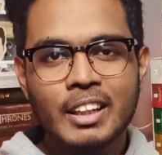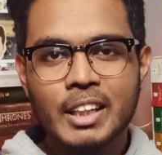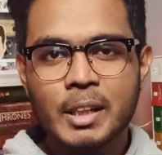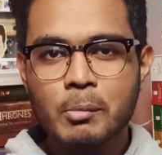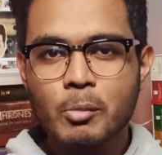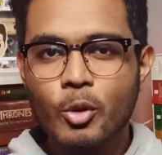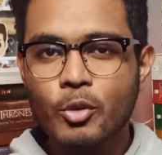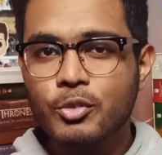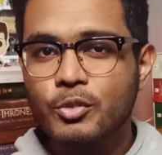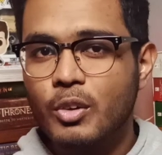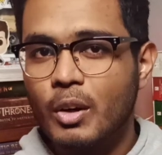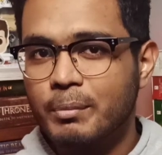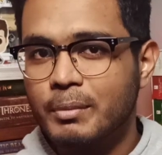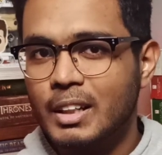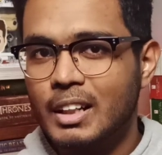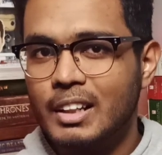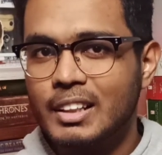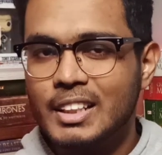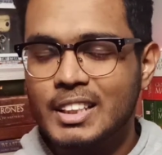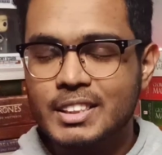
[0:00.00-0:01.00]
removed from
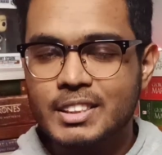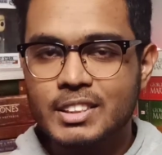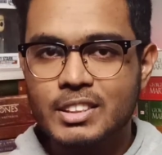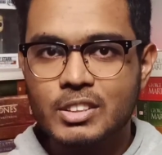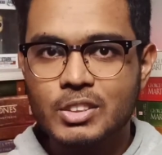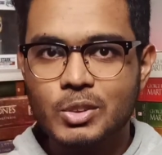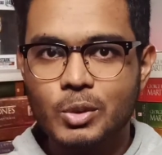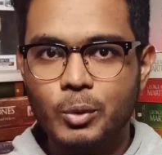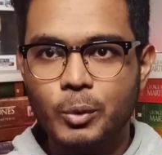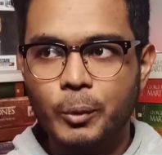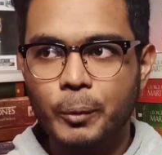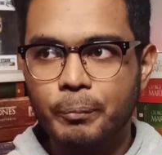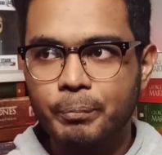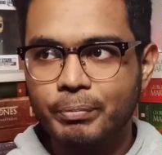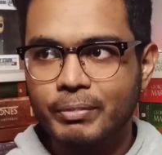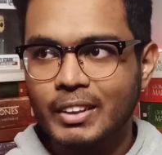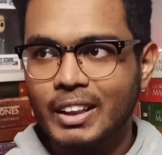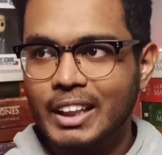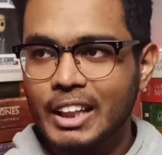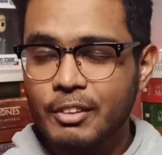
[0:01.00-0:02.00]
the list. So
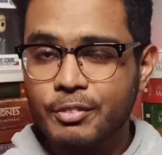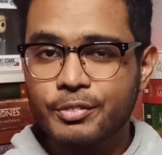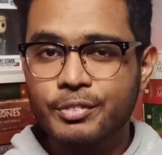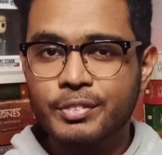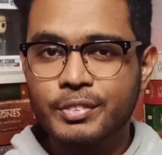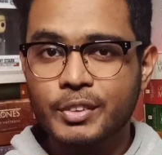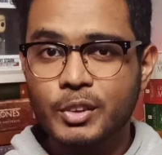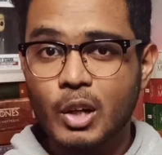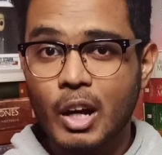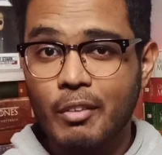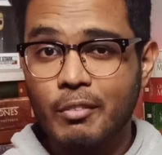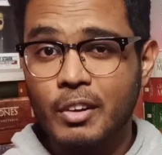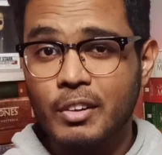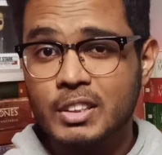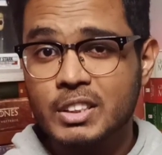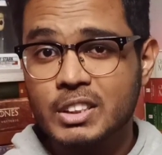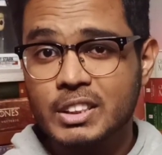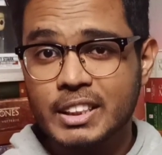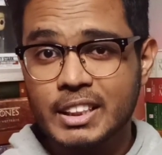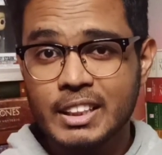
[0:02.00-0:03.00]
if you ever
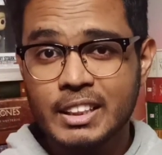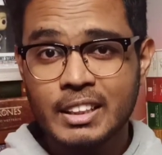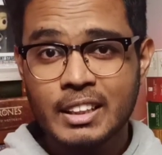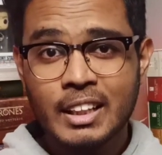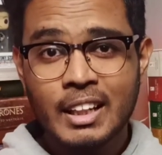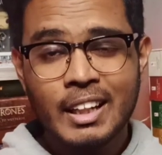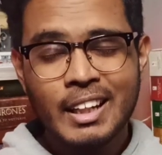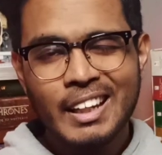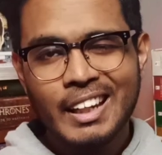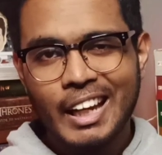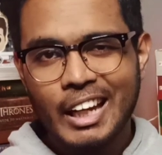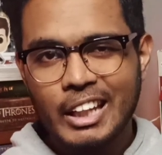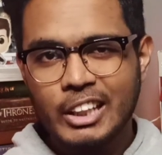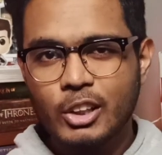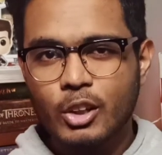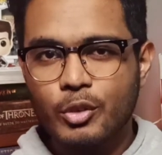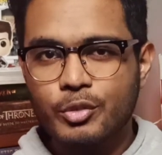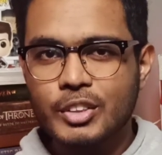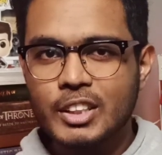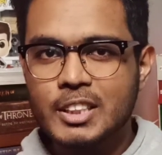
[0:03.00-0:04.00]
see any
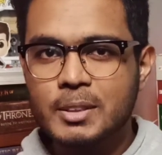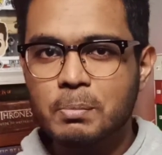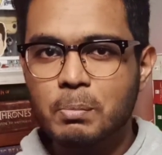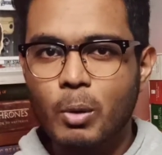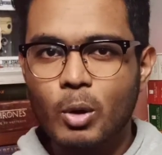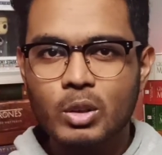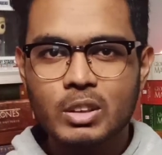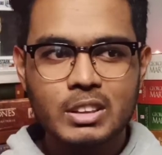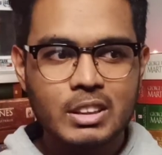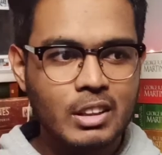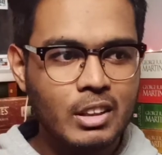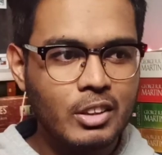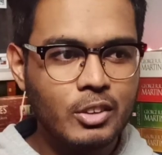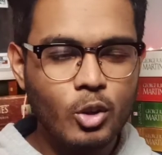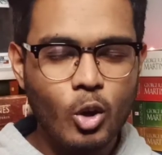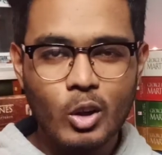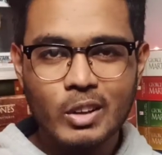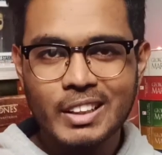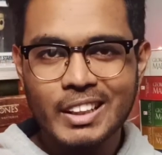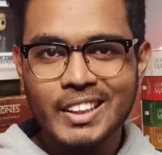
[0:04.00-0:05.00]
of these books
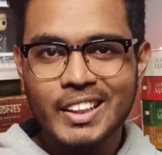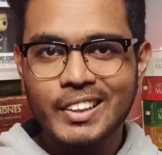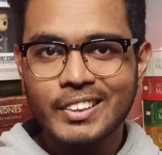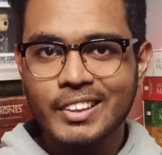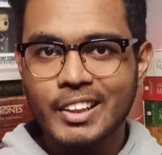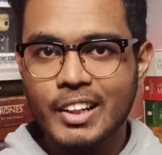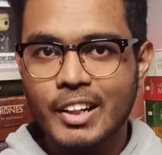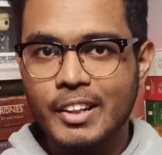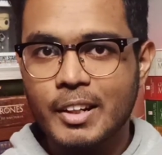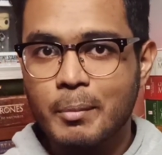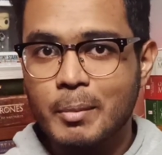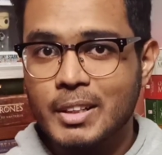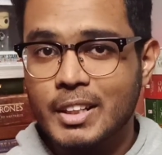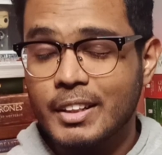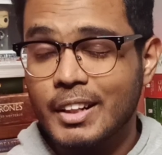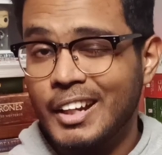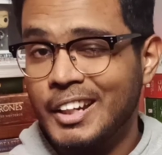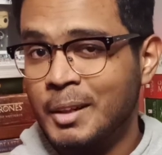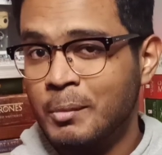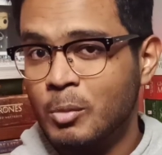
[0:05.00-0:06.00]
not in Kindle
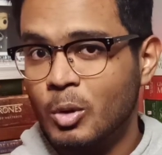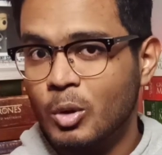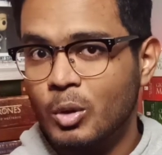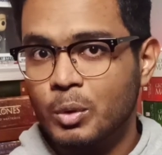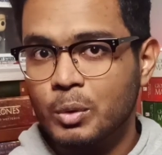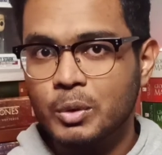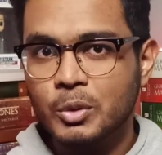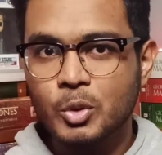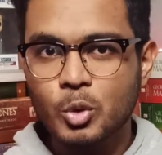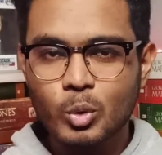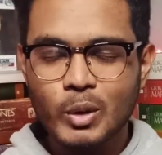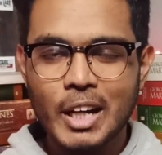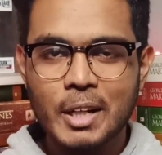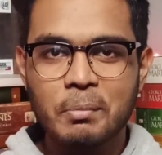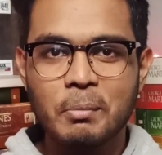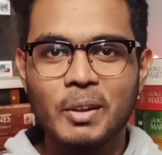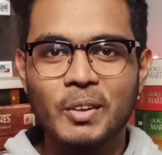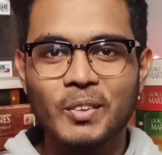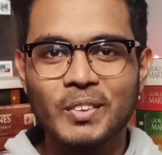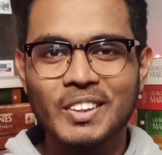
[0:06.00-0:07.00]
Unlimited anymore, do let
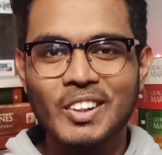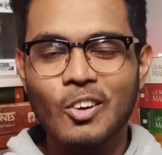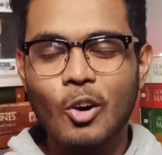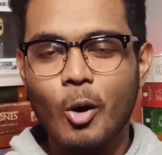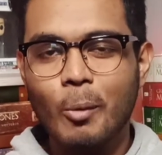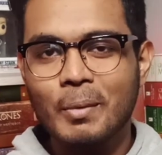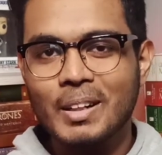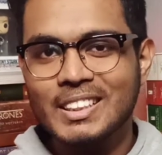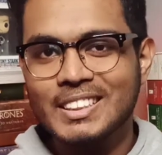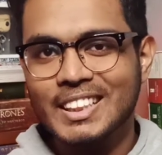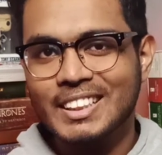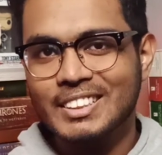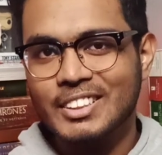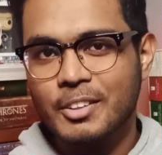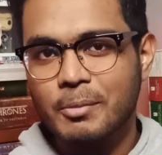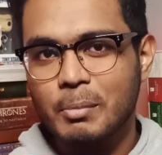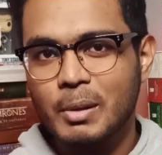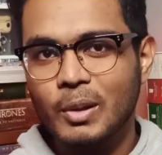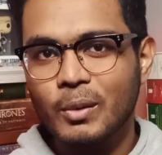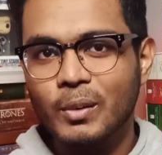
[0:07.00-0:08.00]
me know in the comment
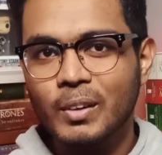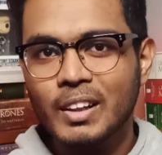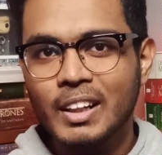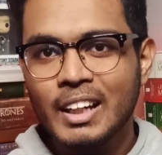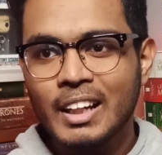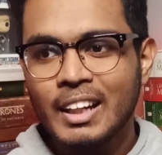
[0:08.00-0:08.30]
section below,